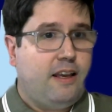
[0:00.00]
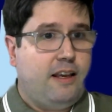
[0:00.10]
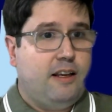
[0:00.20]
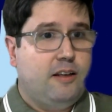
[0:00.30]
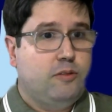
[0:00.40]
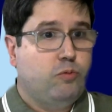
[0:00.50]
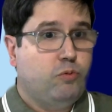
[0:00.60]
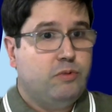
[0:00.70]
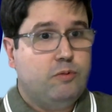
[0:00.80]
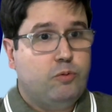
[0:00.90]

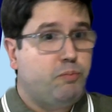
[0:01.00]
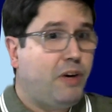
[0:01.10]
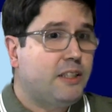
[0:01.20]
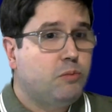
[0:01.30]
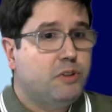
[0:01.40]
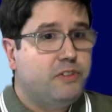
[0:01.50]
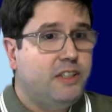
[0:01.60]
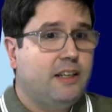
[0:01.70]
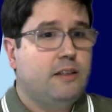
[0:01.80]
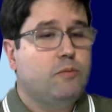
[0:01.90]
and we partner with them.